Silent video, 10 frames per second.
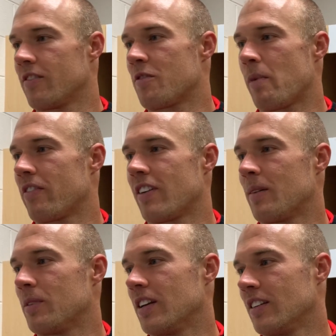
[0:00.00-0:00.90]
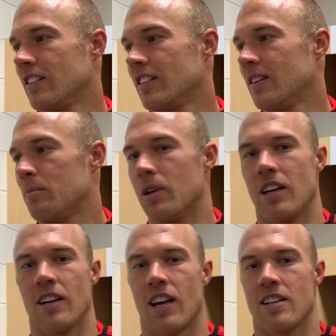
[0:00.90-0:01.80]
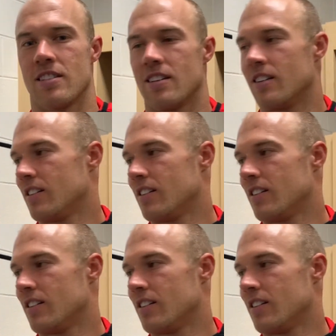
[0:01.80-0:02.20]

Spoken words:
for my family being here in Kansas City.